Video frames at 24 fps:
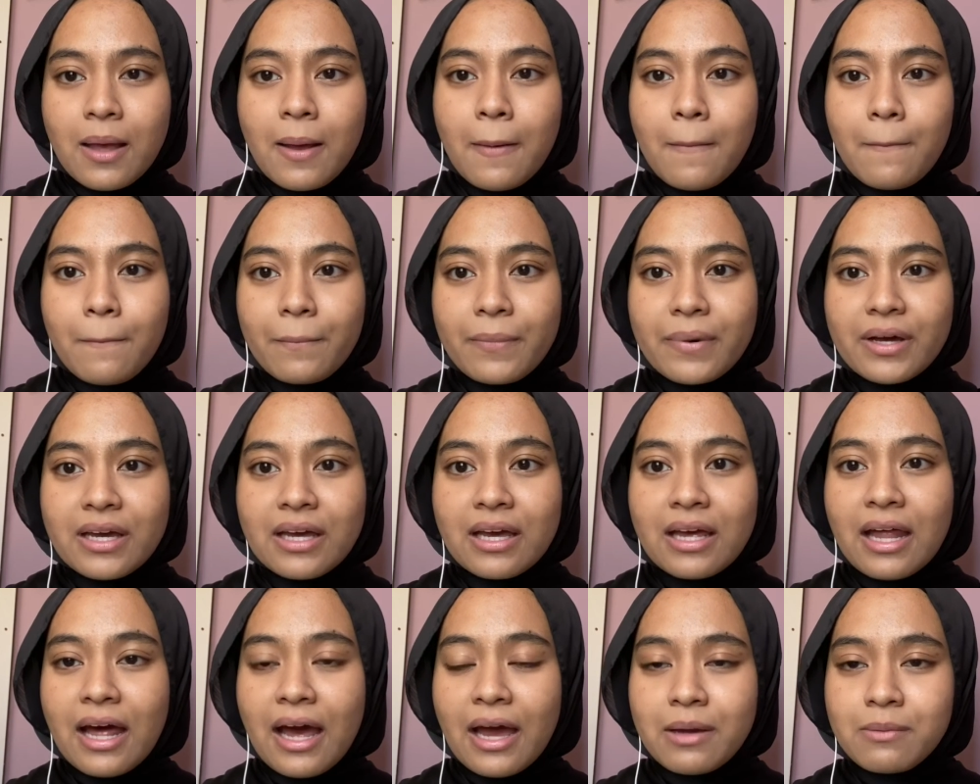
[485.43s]

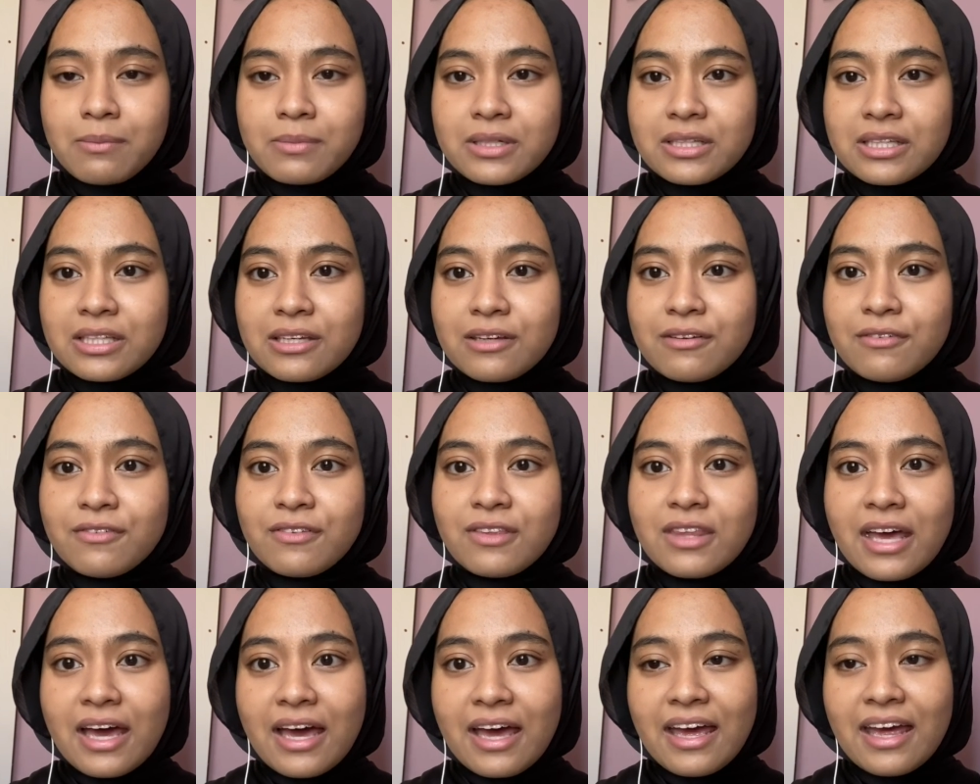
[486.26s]
but I believe
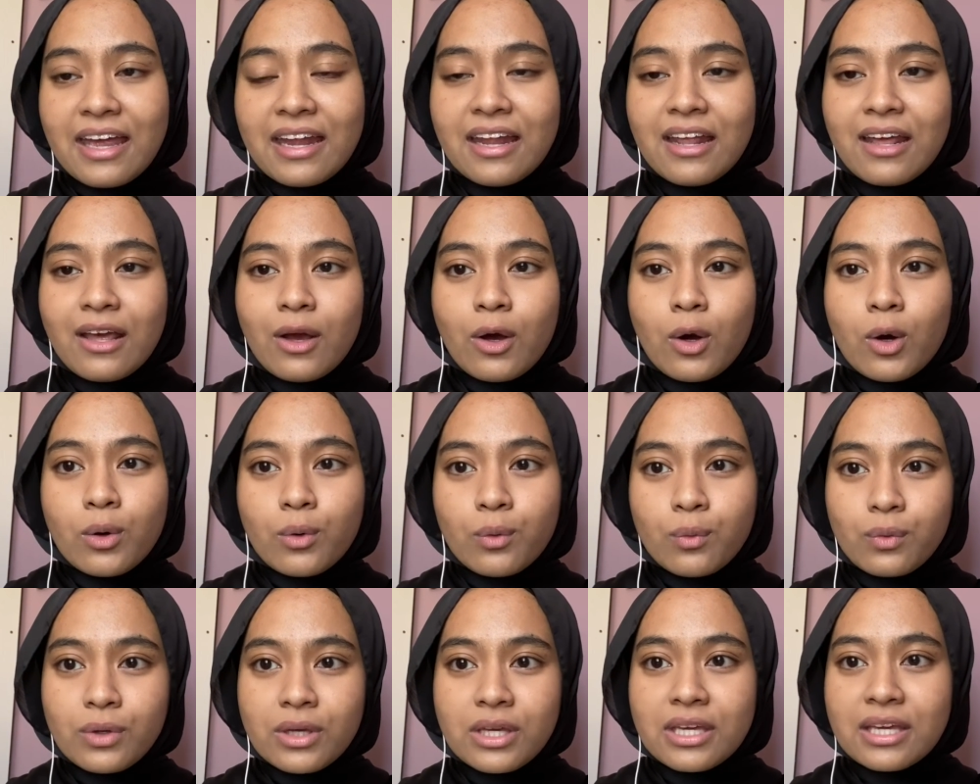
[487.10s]
that
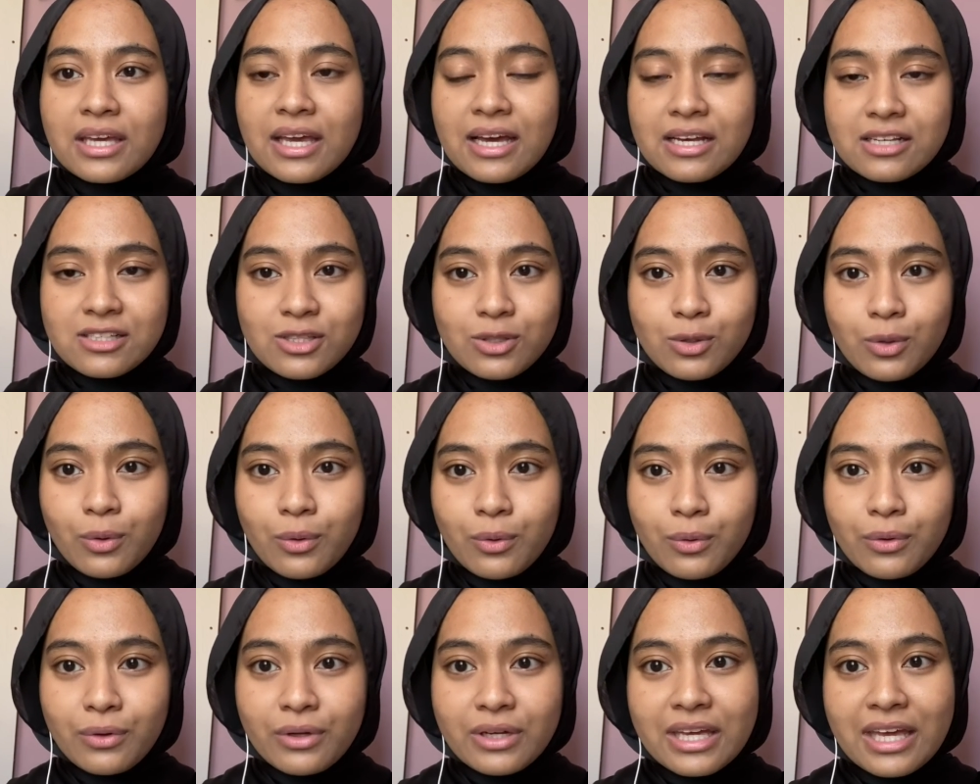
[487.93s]
we as a
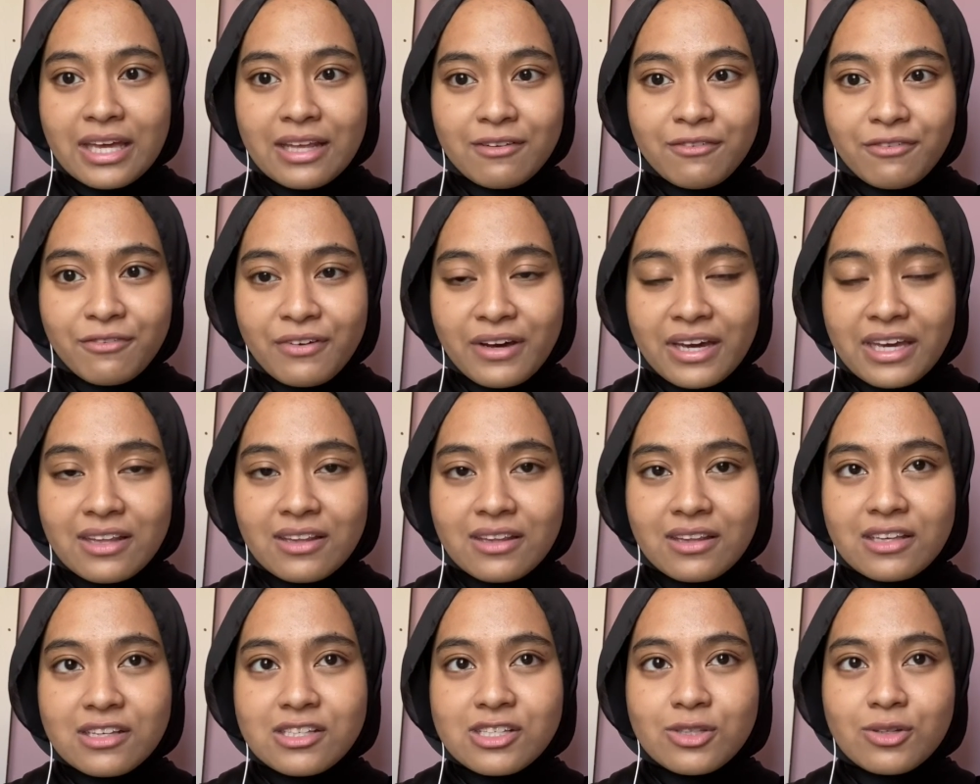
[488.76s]
whole can fight
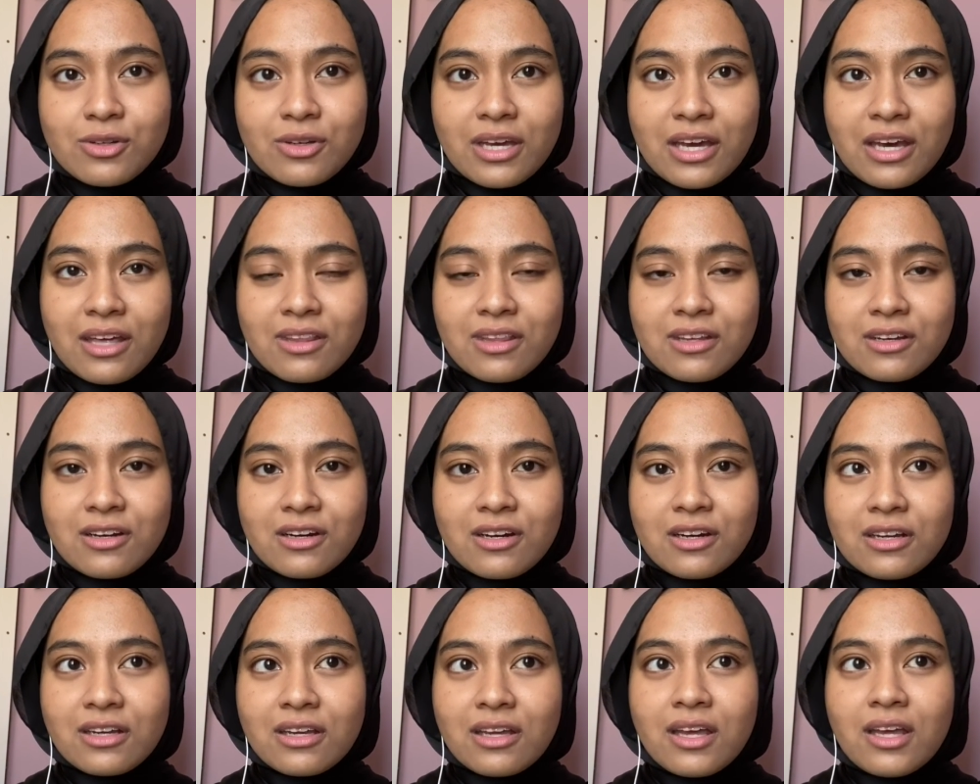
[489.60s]
this together
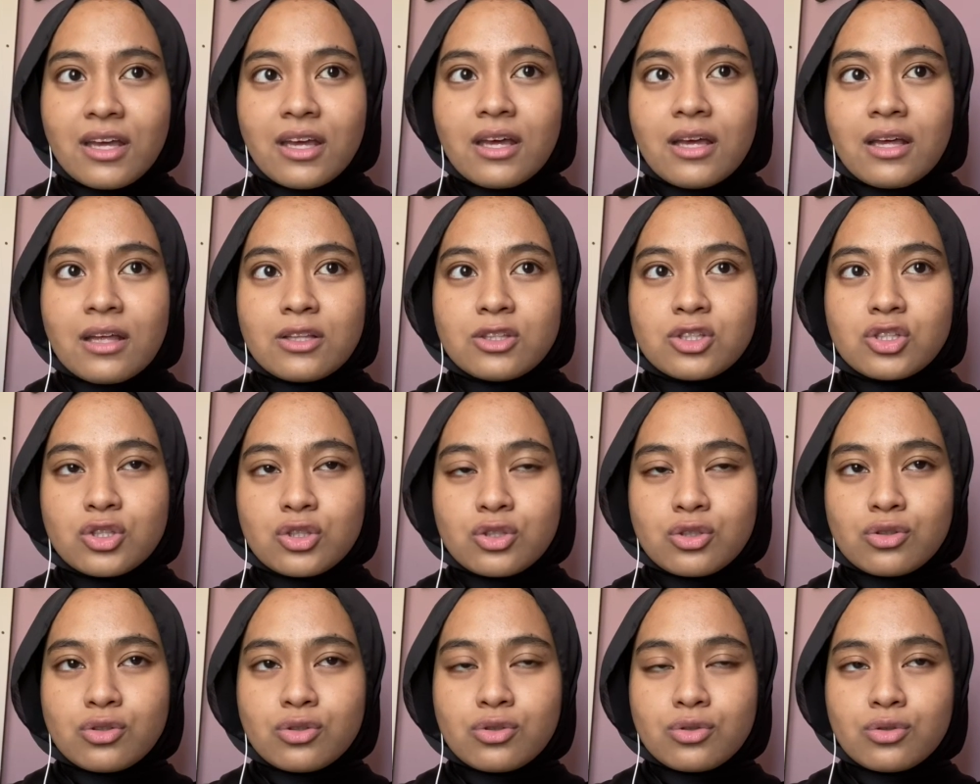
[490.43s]

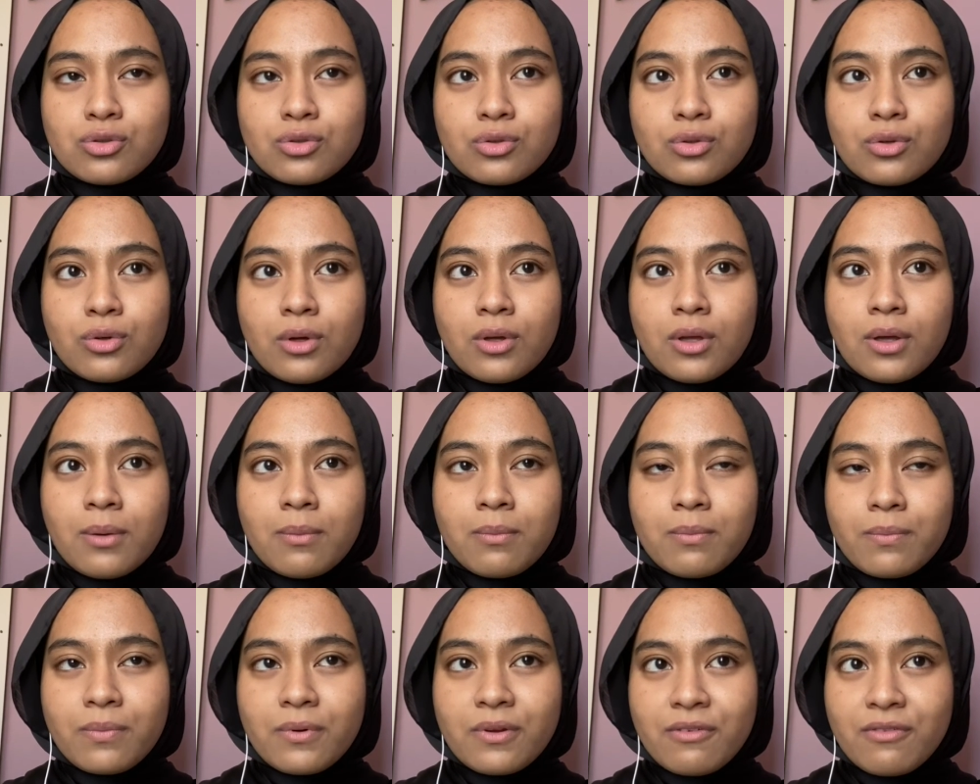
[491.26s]
to
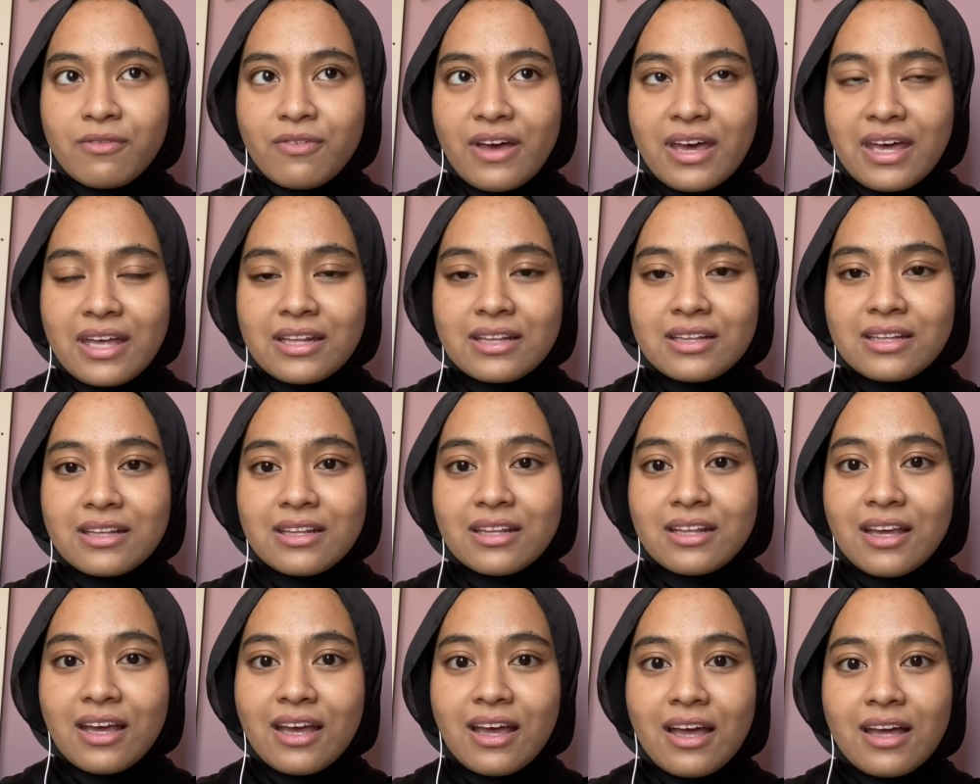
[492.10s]
prevent
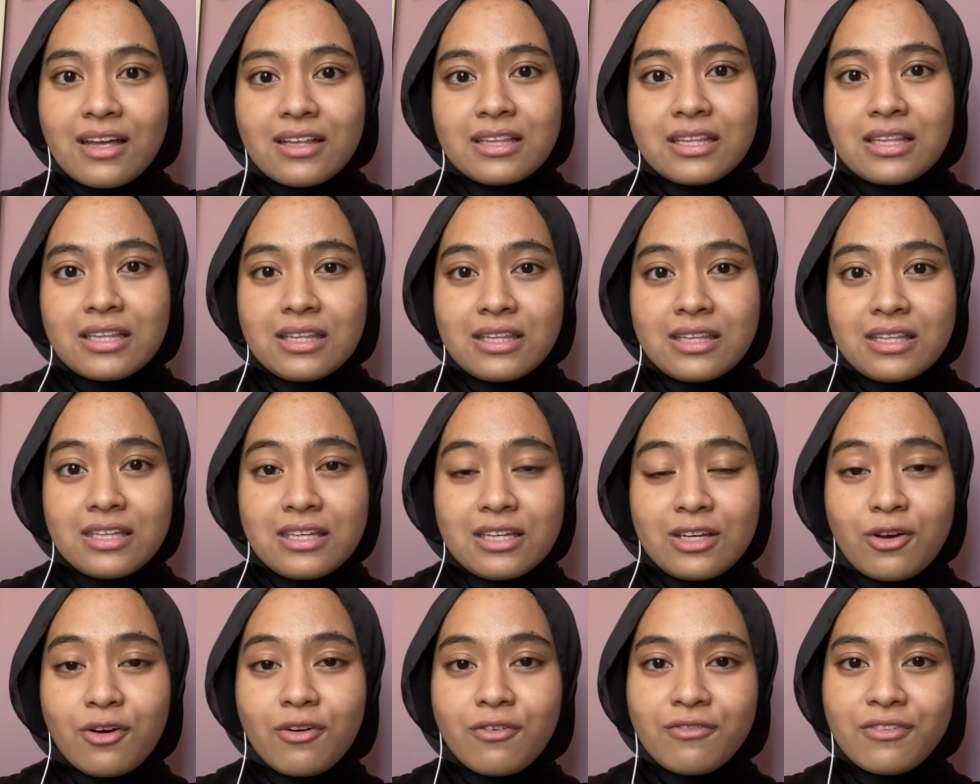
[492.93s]
the
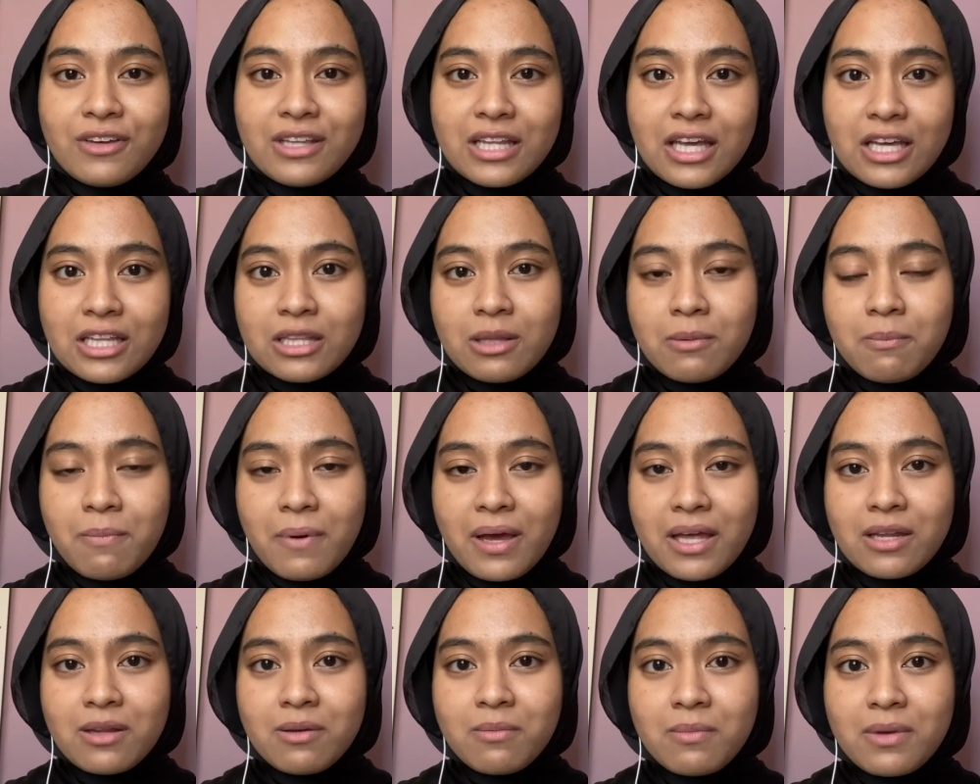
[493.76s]
COVID-19
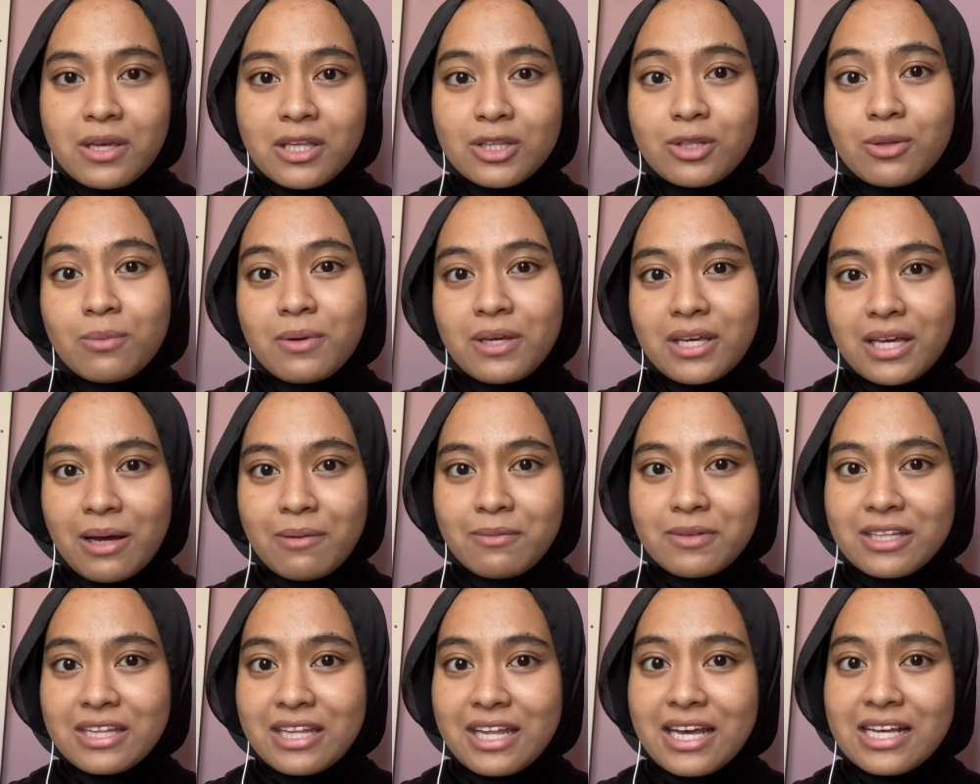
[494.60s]
pandemic to become the
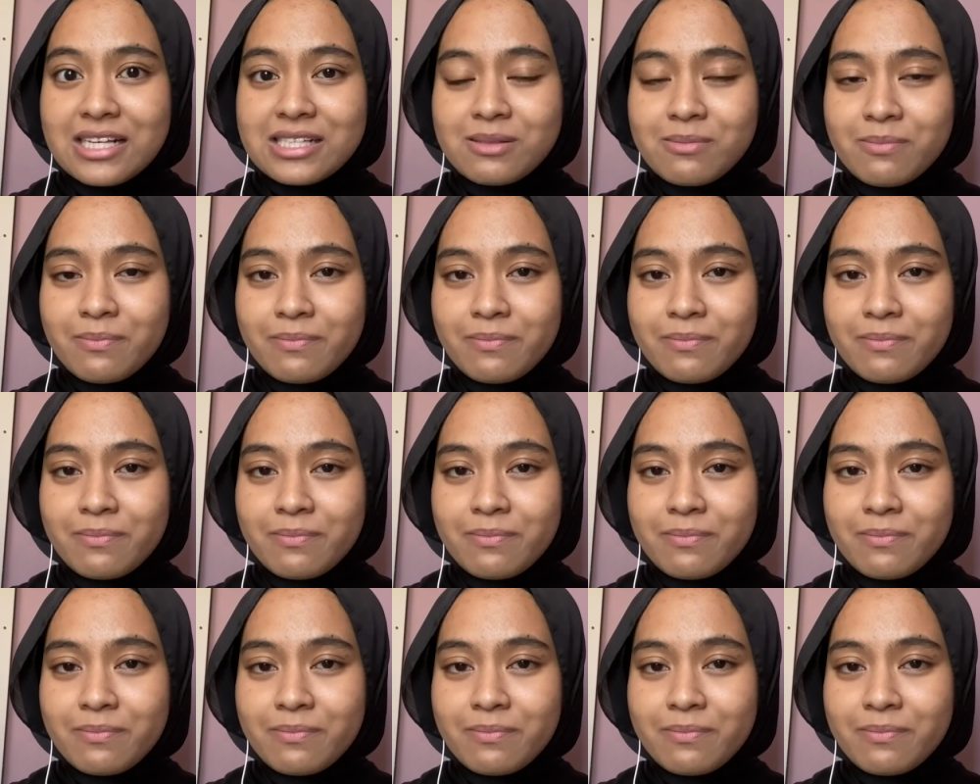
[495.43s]
next